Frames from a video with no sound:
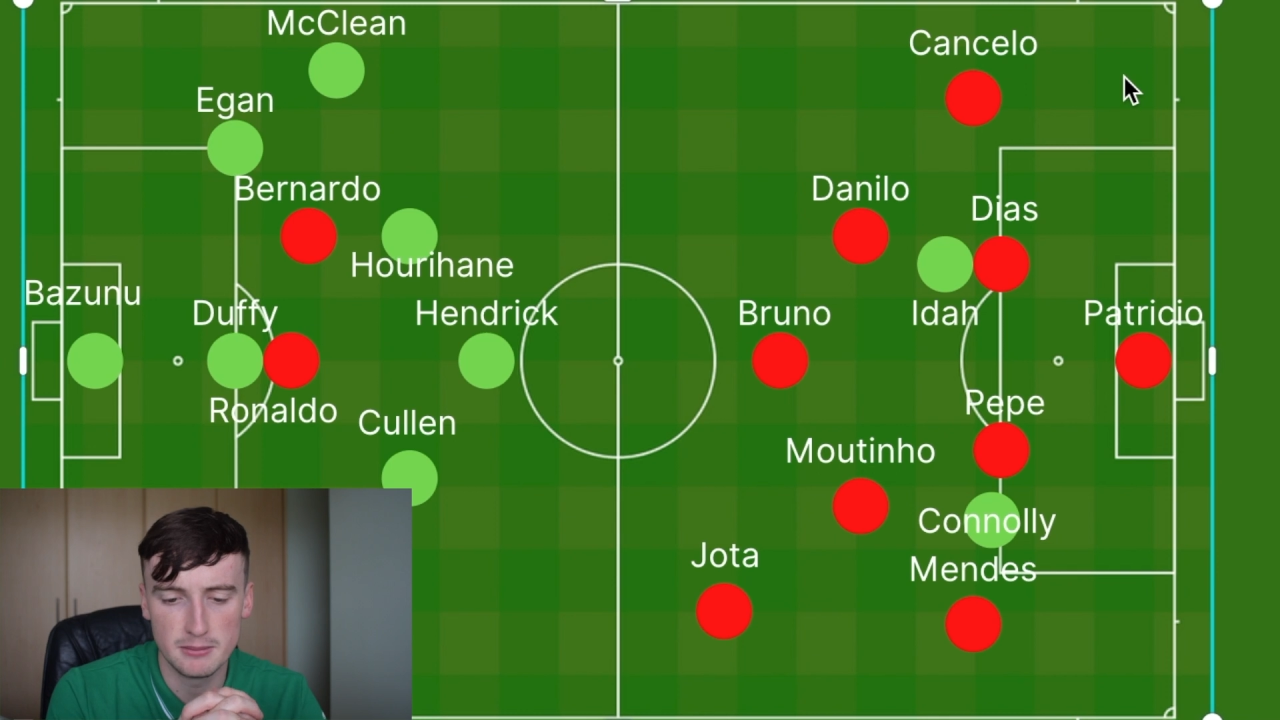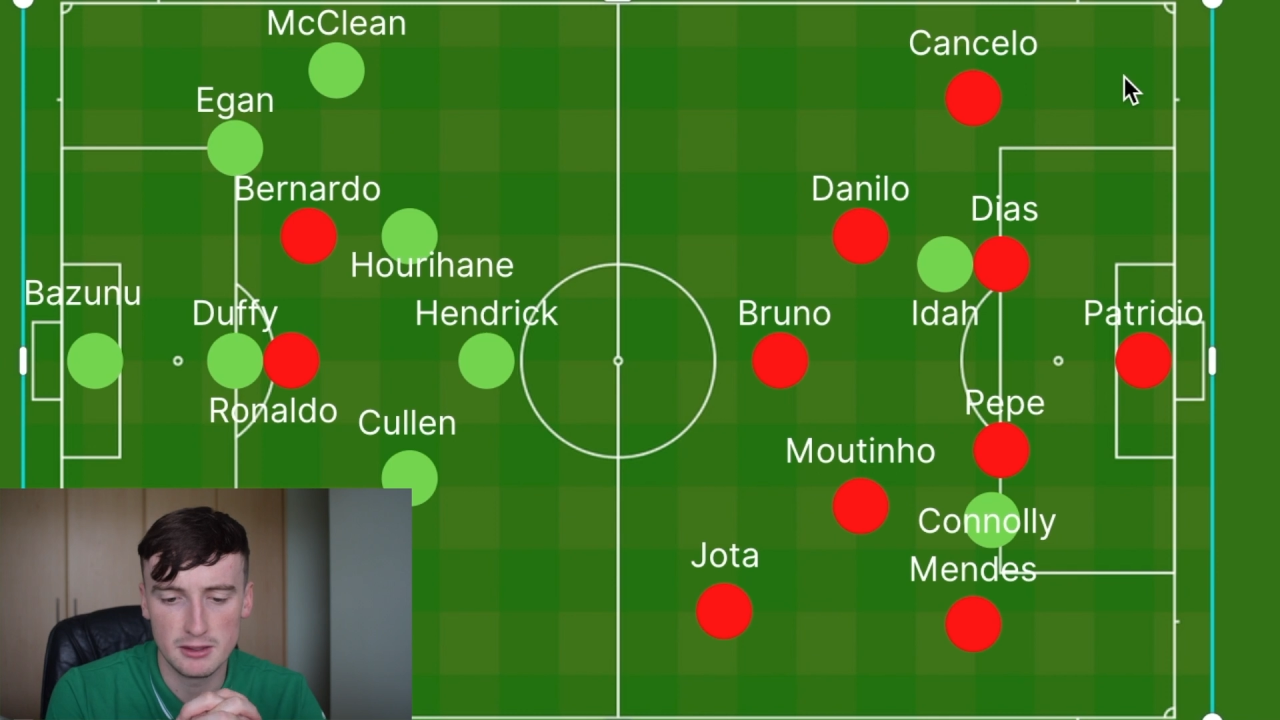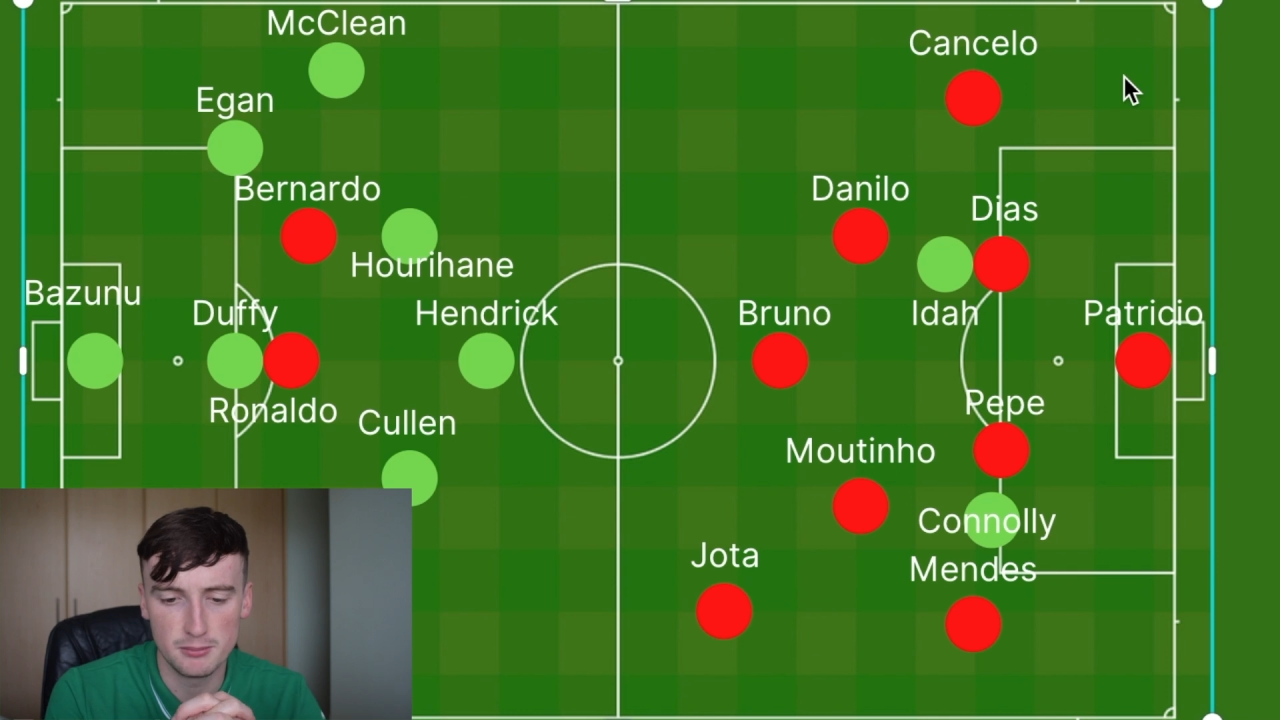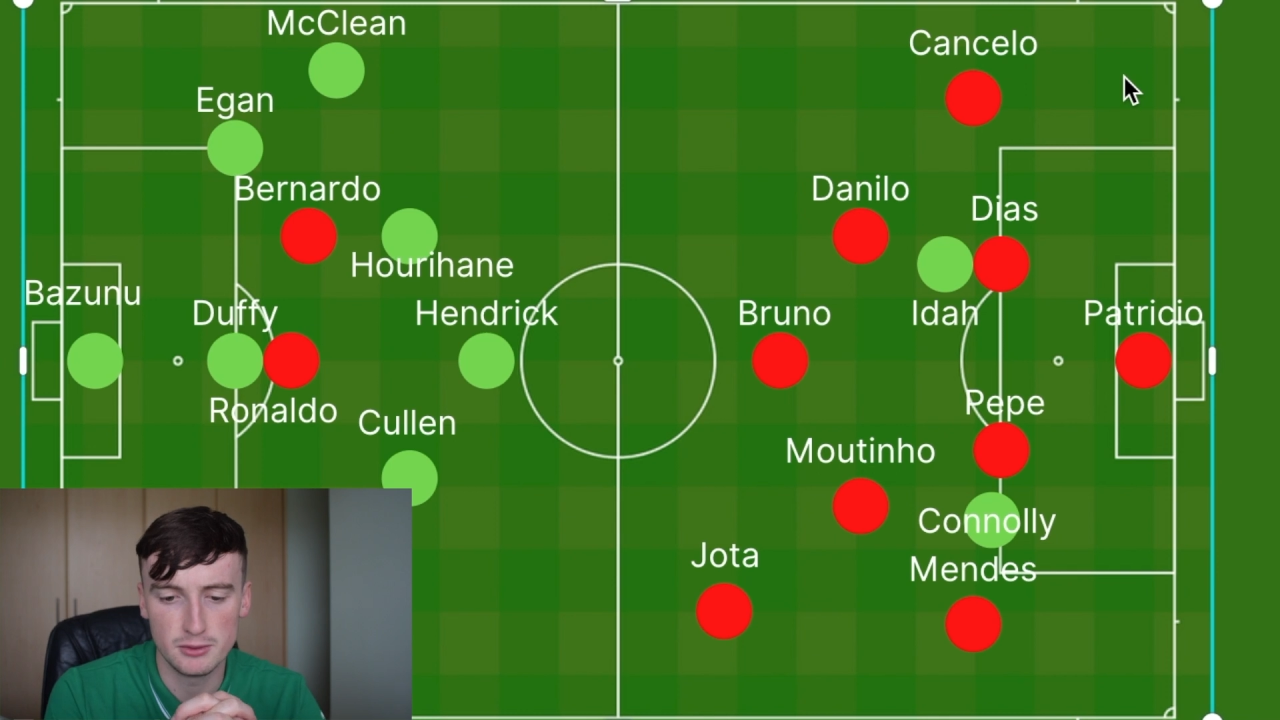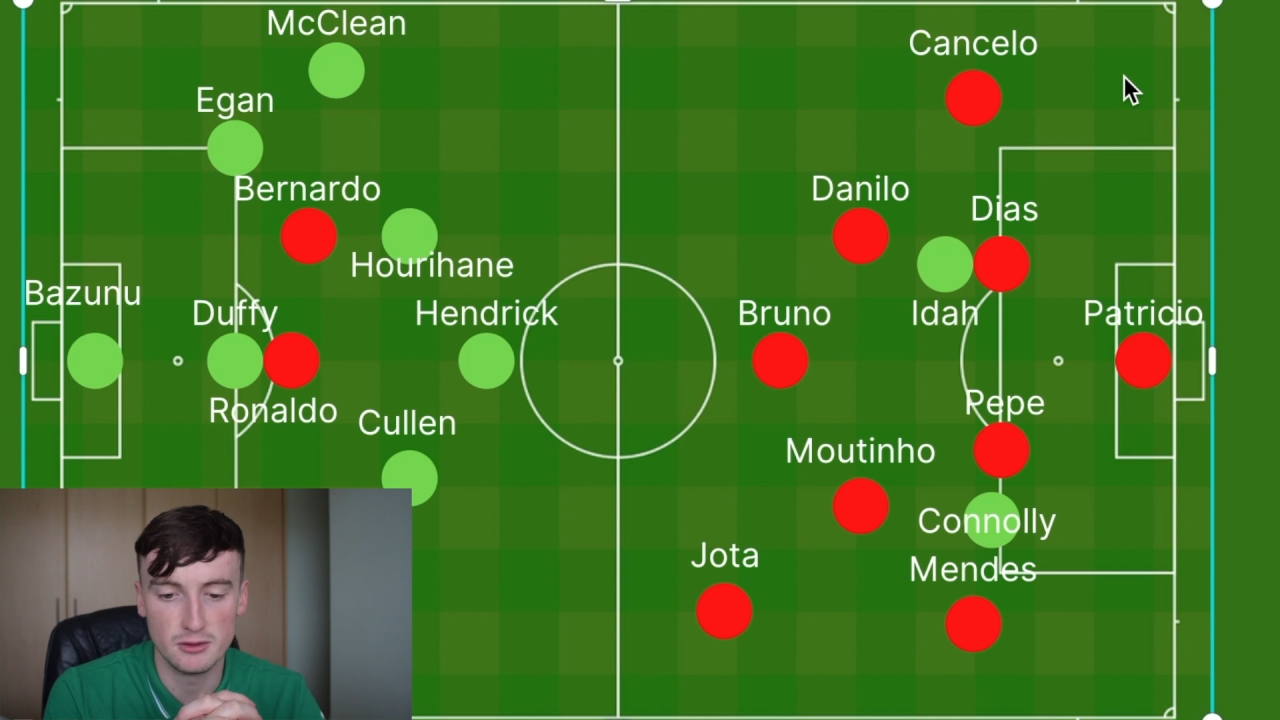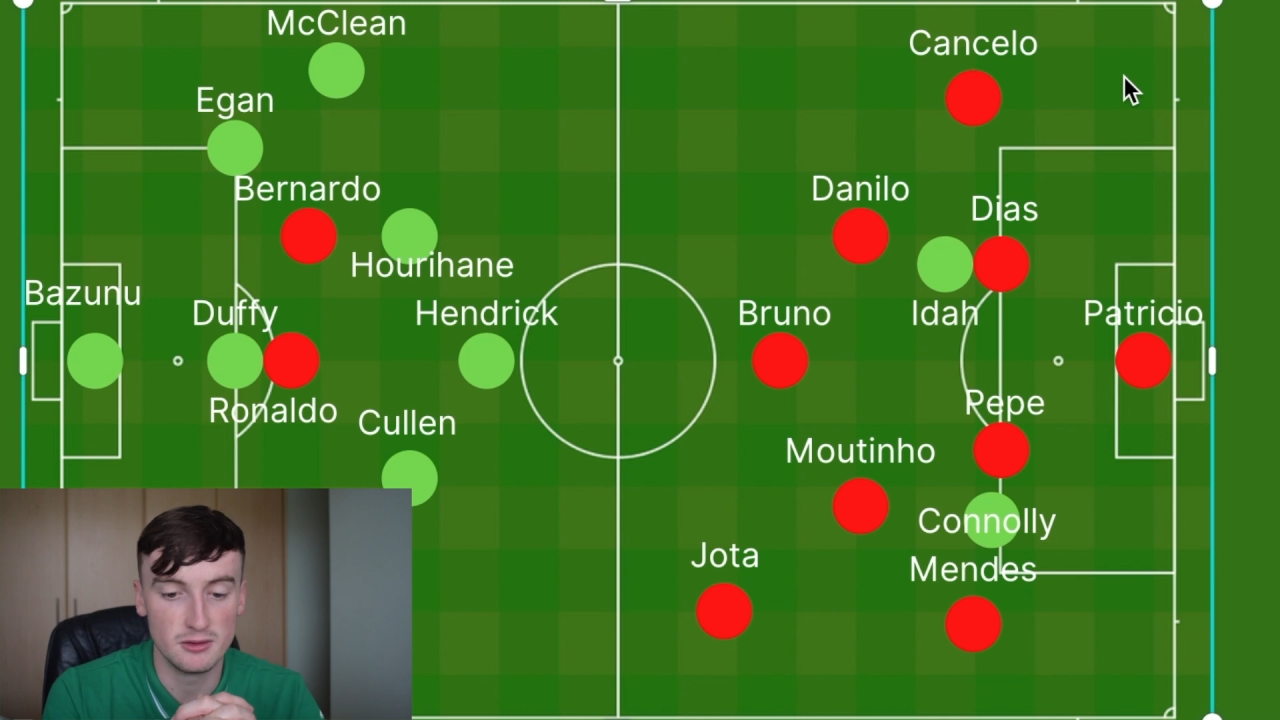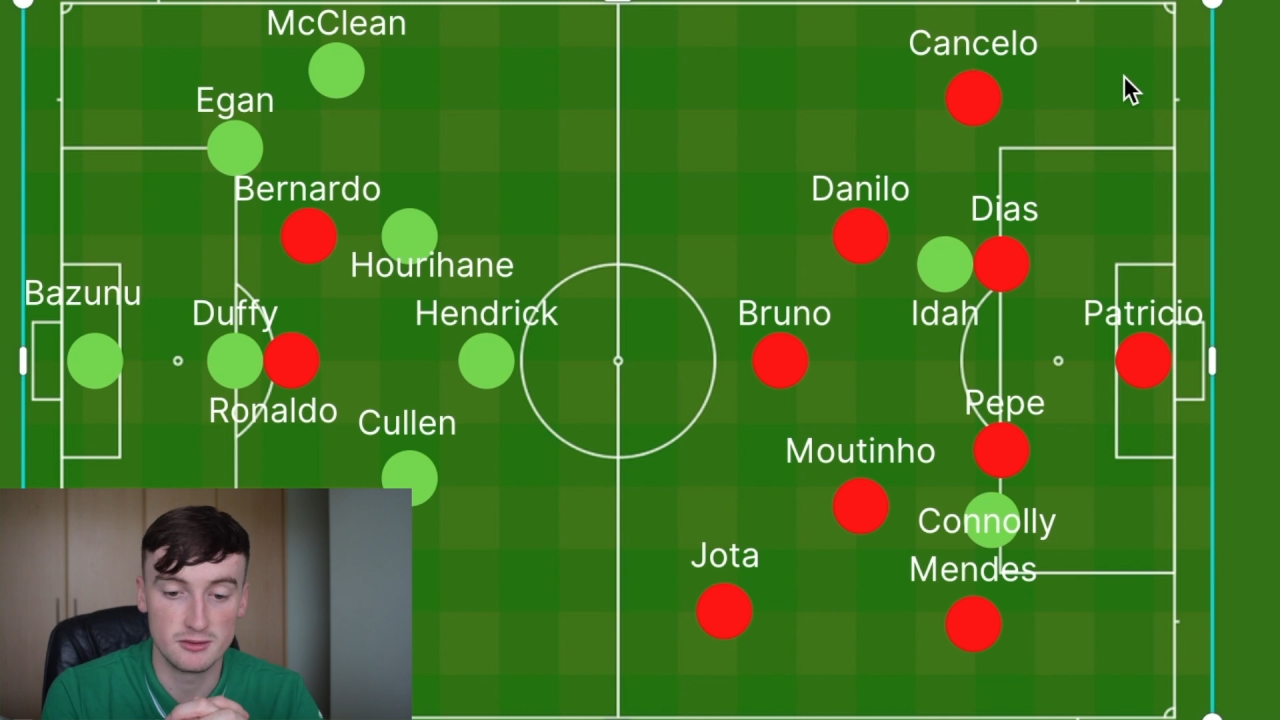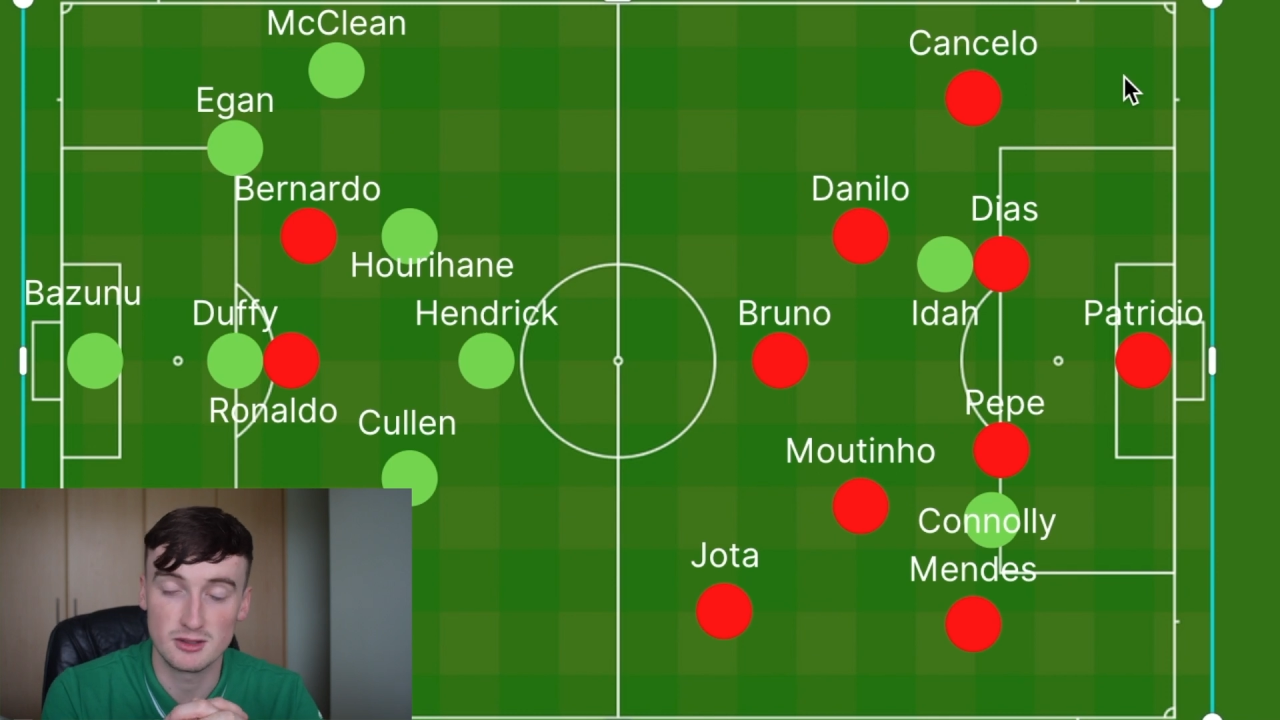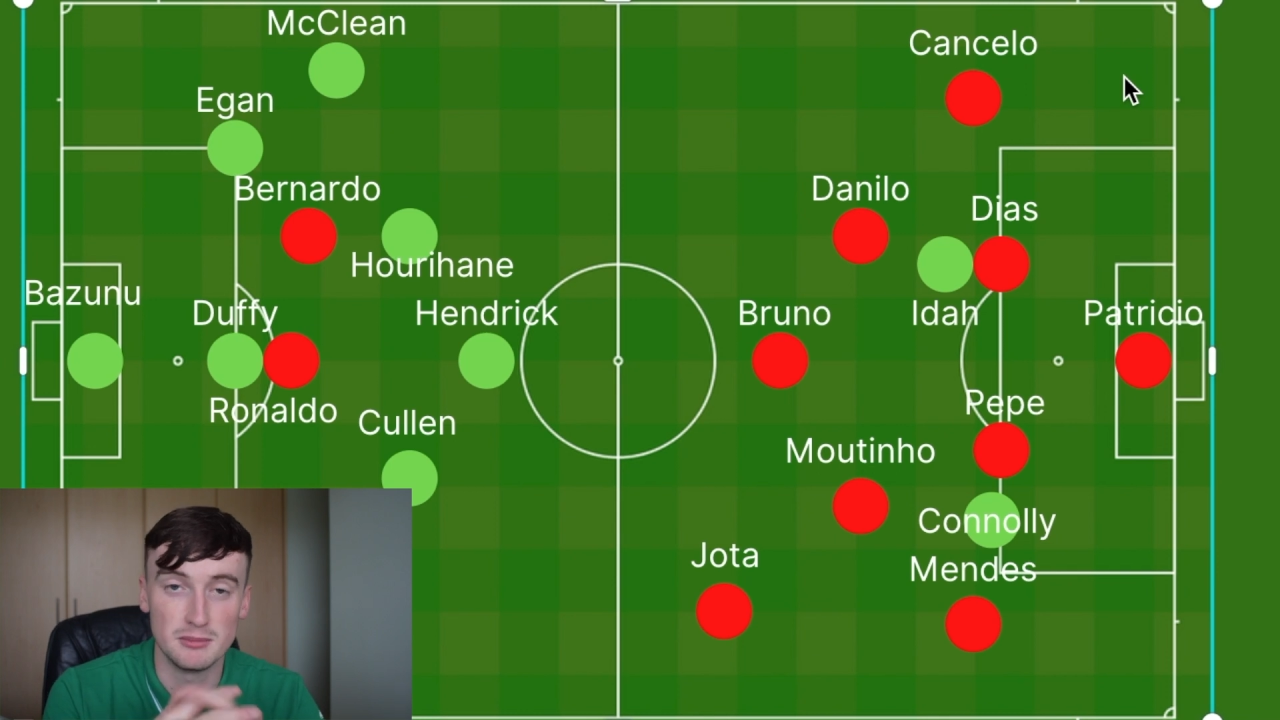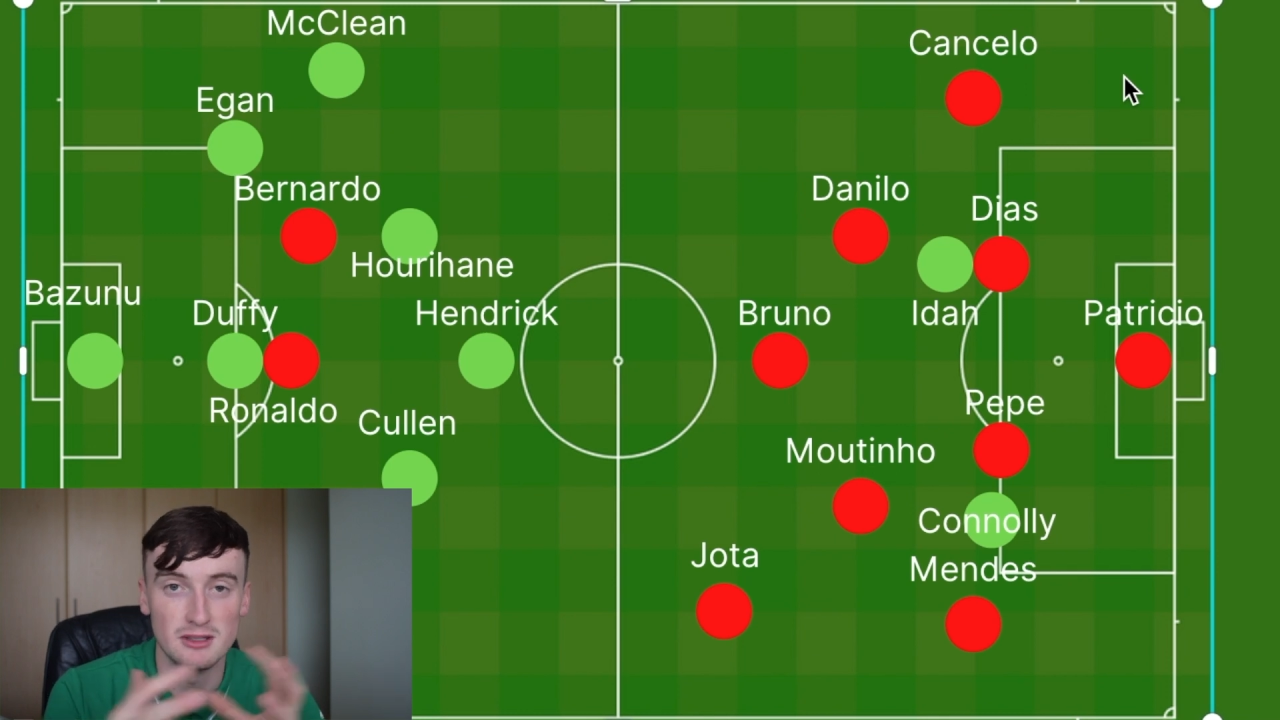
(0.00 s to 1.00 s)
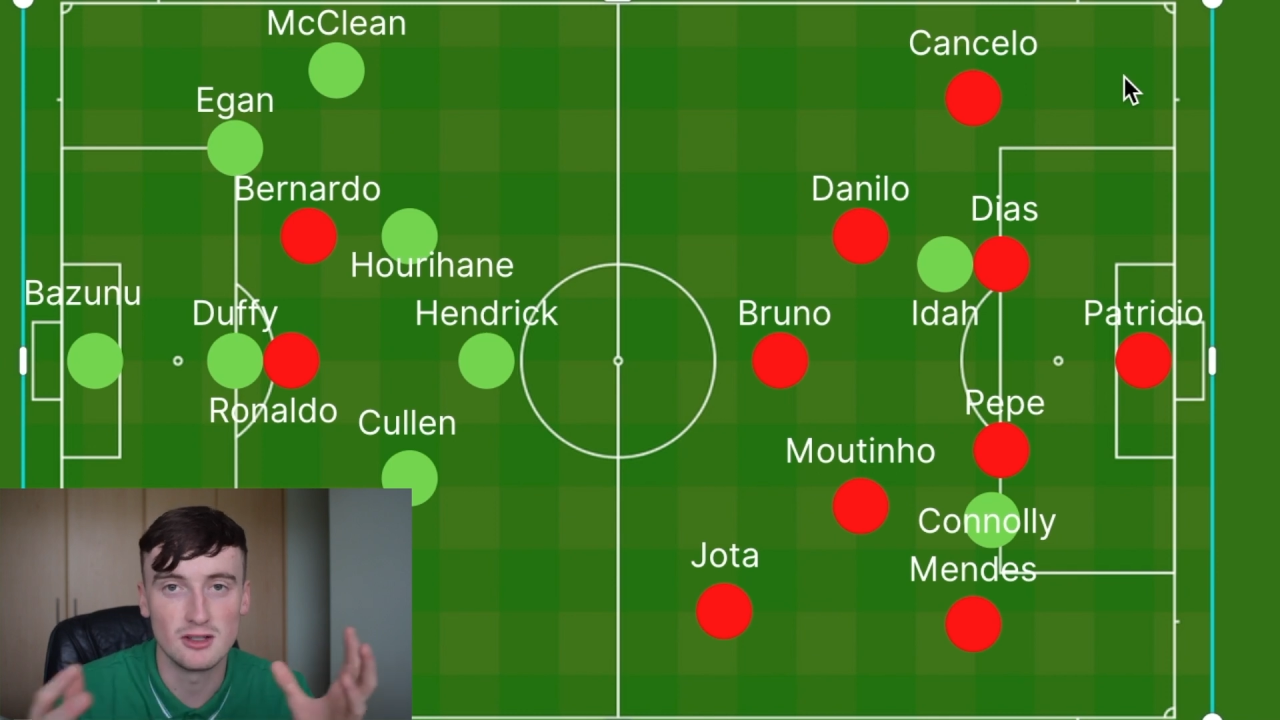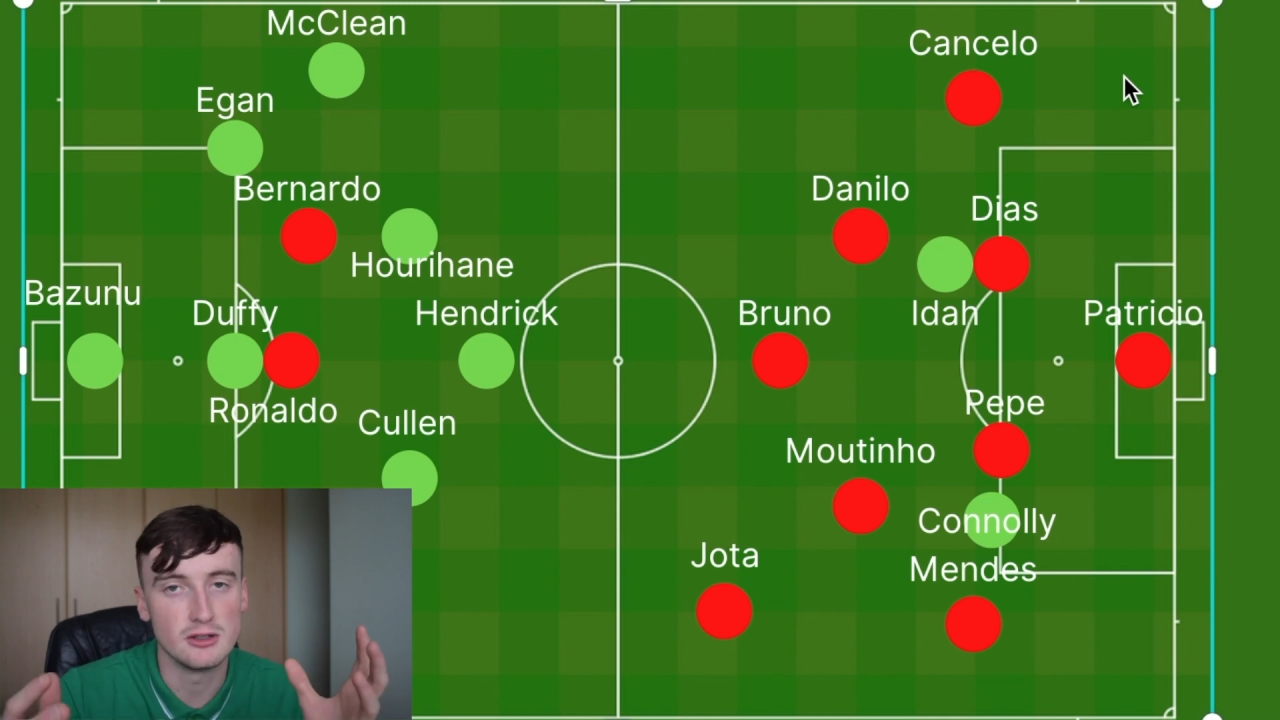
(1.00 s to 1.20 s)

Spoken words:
It's going to be so